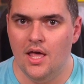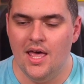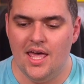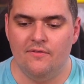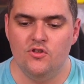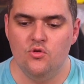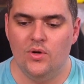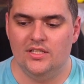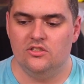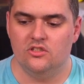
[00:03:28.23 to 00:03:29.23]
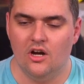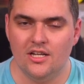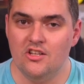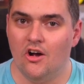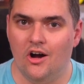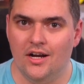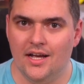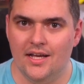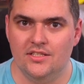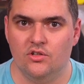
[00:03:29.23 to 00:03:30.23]
If you exhaust
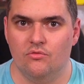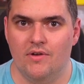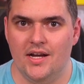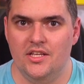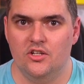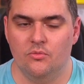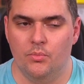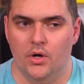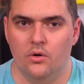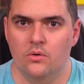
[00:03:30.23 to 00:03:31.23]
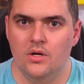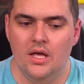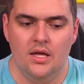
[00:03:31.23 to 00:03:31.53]
Hawkeye to ready your bow,